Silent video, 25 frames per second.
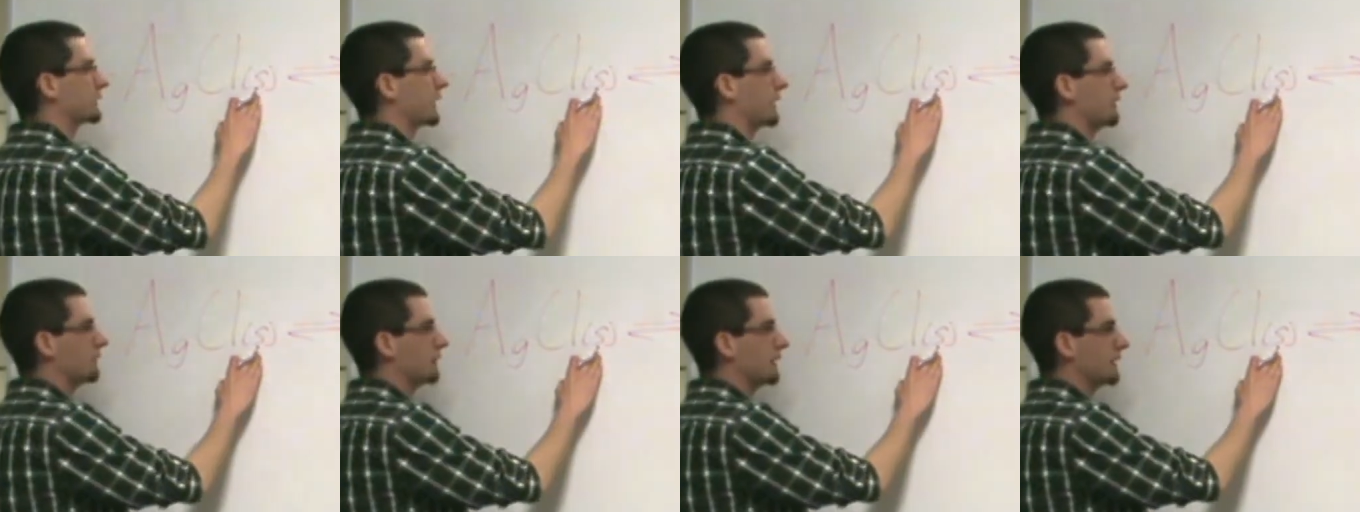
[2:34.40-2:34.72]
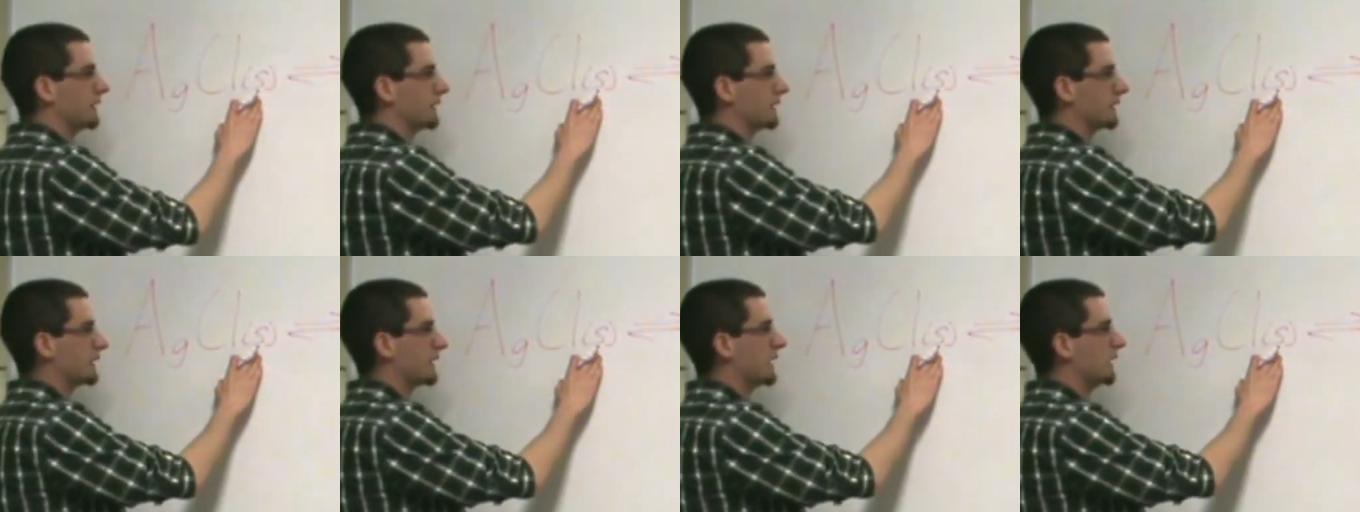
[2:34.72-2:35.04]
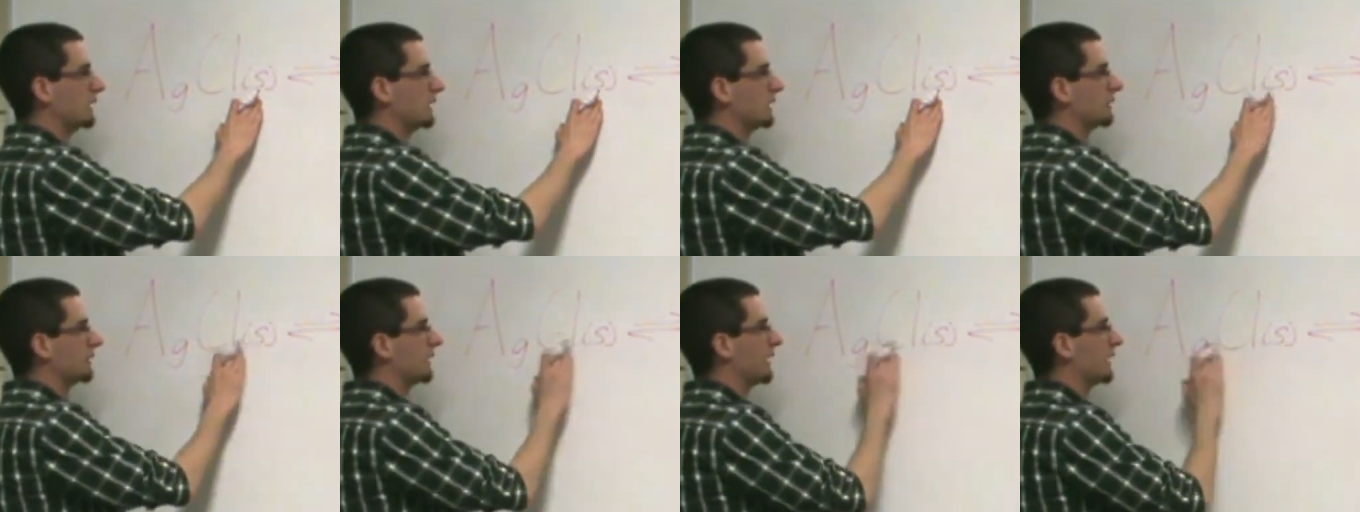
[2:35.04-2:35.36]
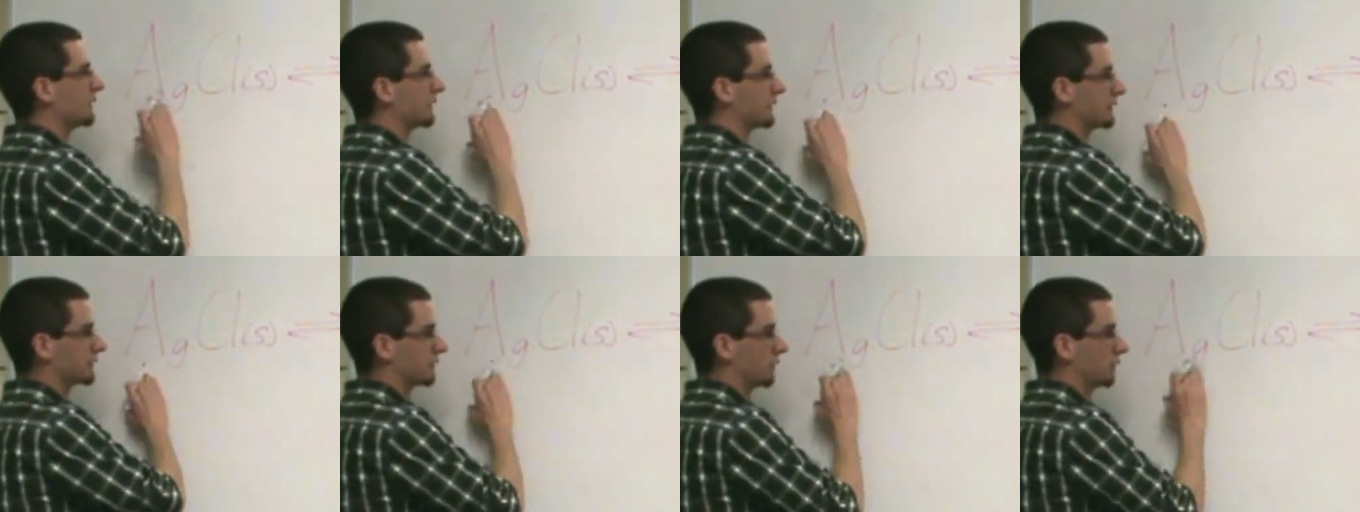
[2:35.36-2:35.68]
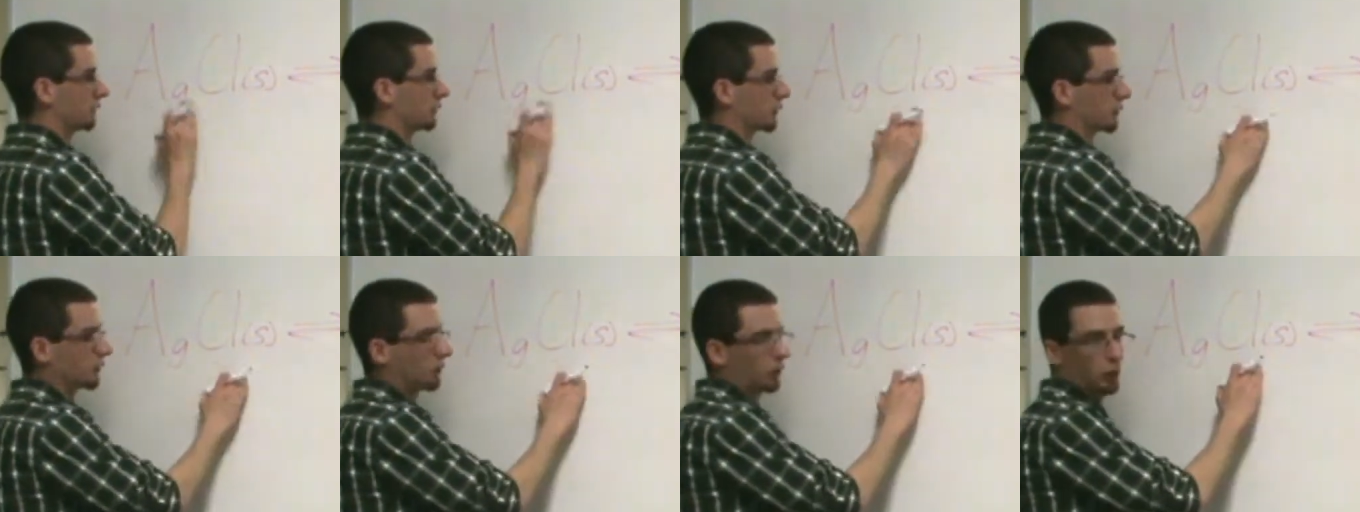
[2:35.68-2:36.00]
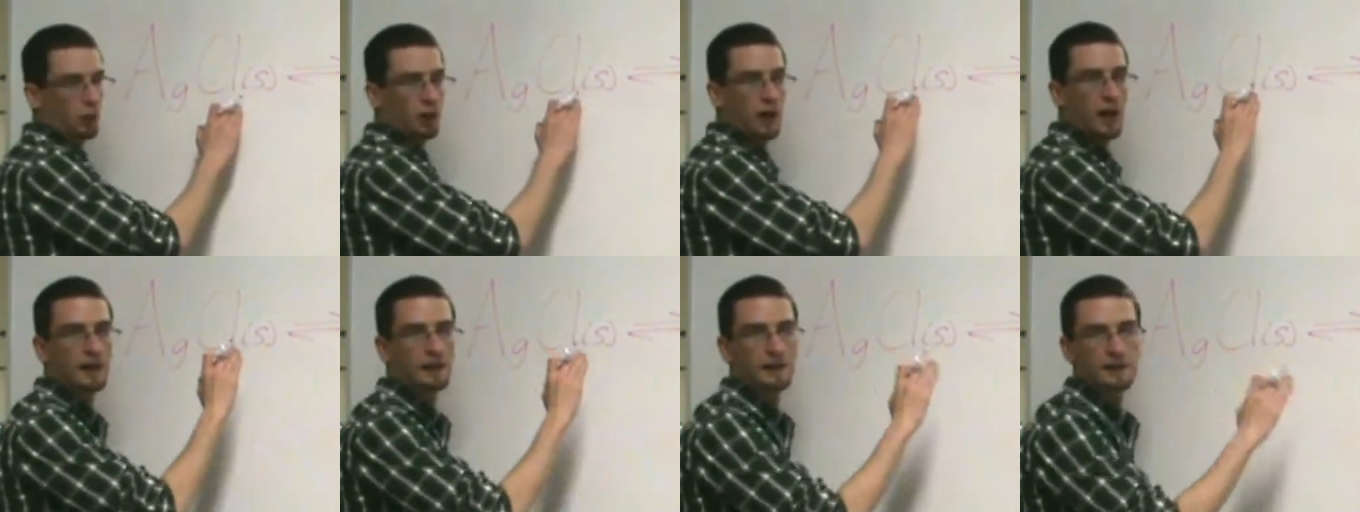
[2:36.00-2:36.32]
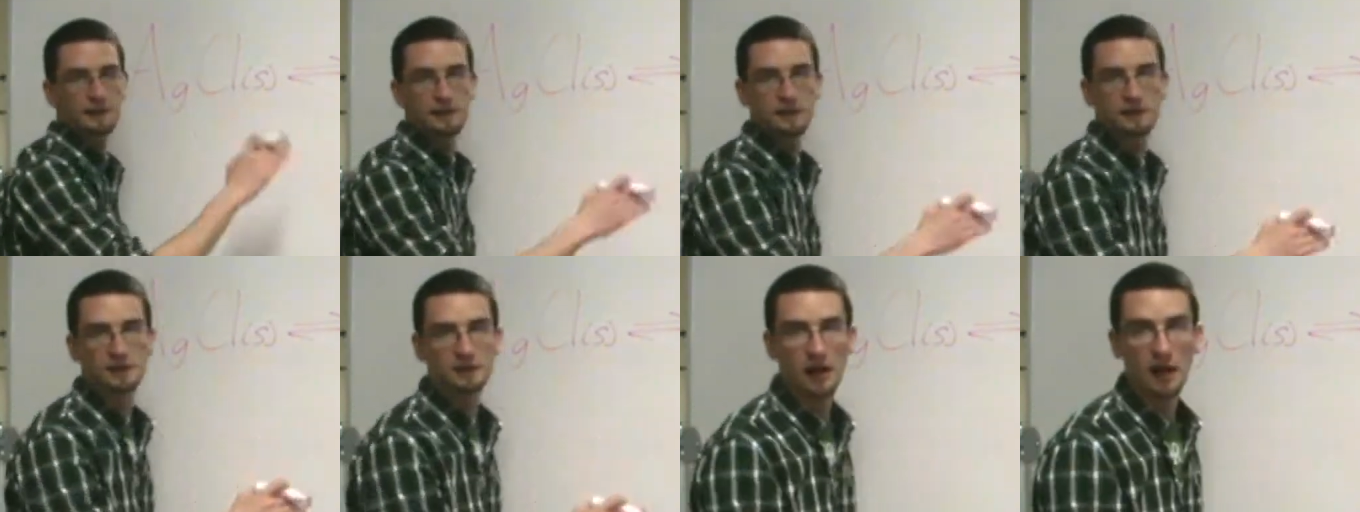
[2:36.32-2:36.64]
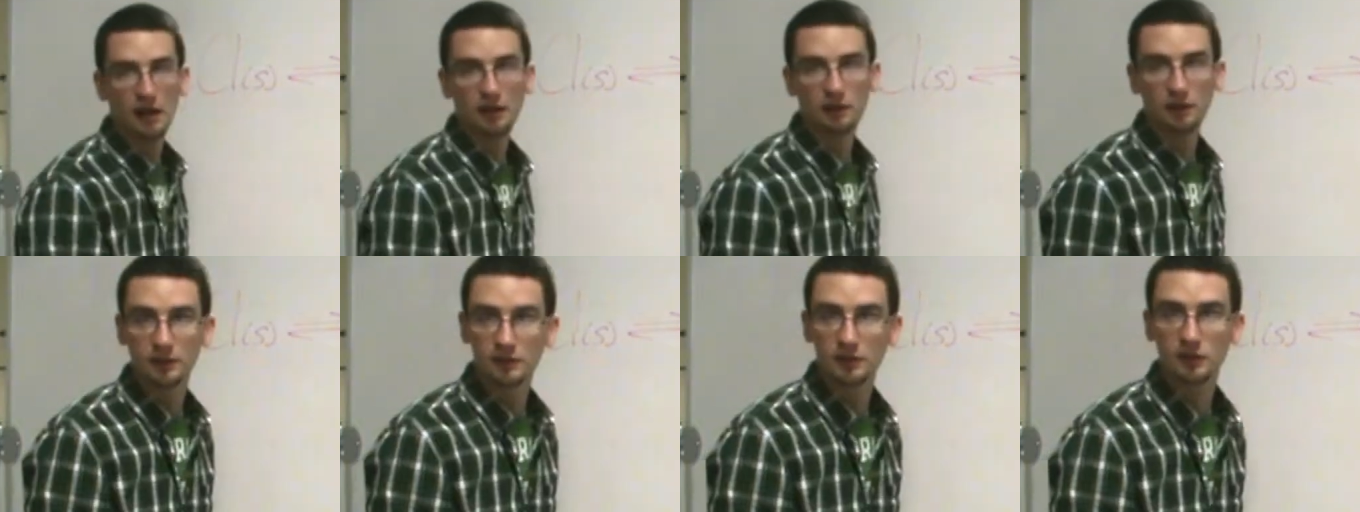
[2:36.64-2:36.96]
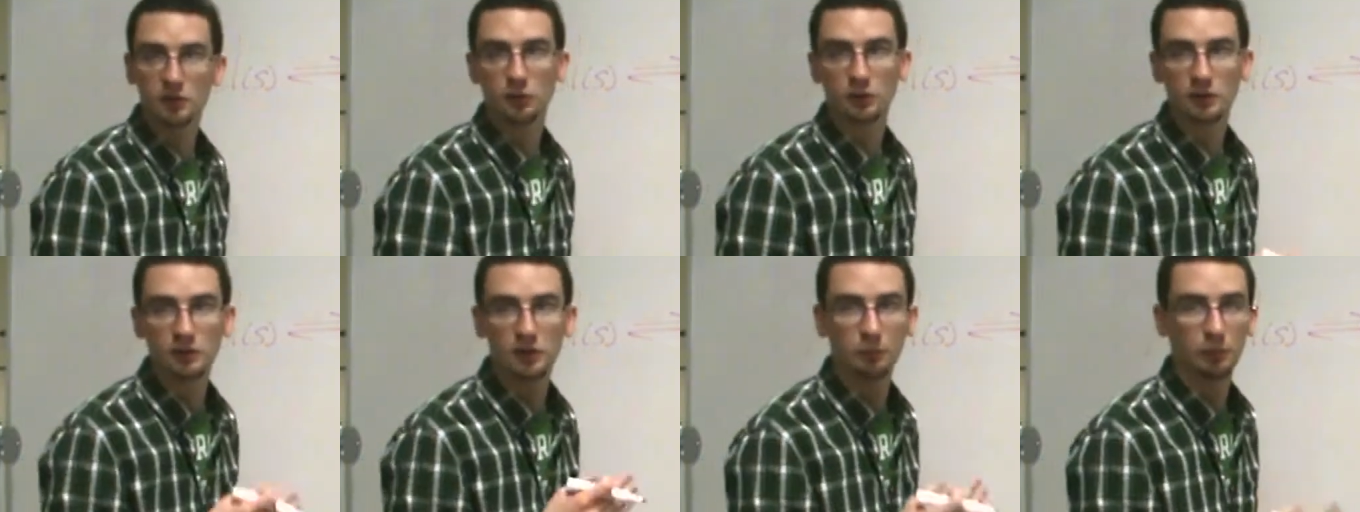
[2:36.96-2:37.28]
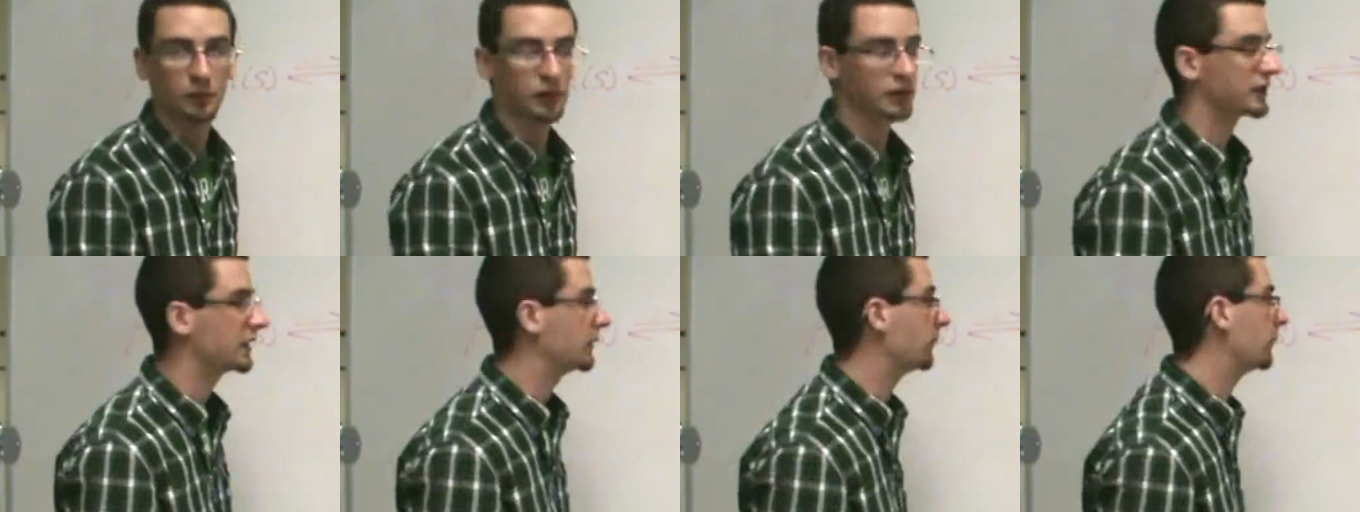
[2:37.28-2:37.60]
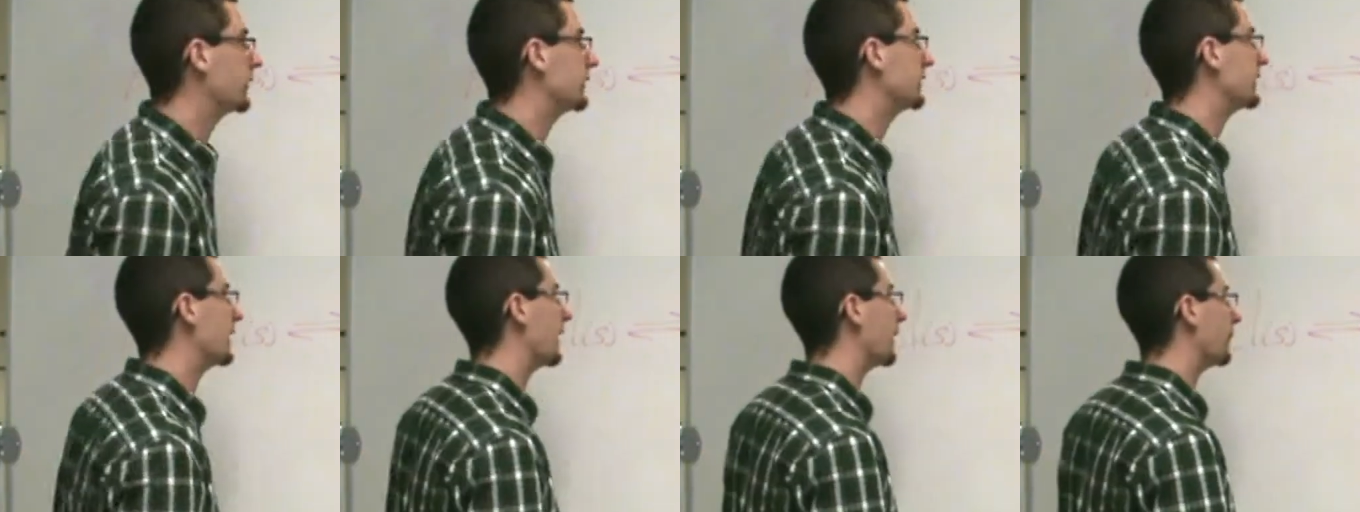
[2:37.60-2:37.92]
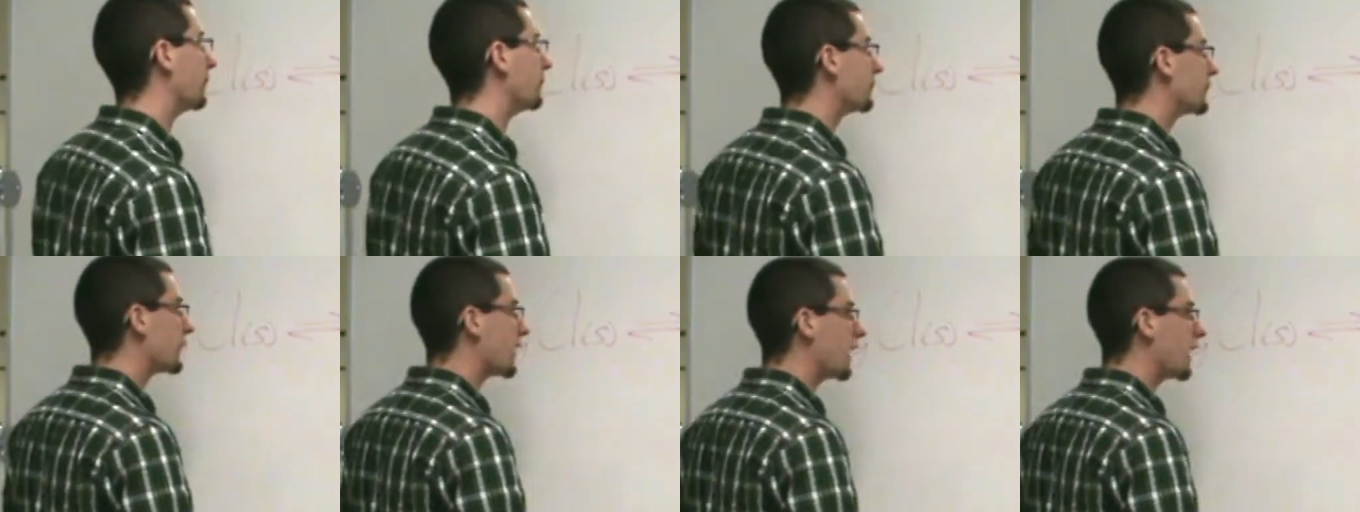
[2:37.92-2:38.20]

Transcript: I've indicated that the silver chloride is a solid, so it's a precipitate.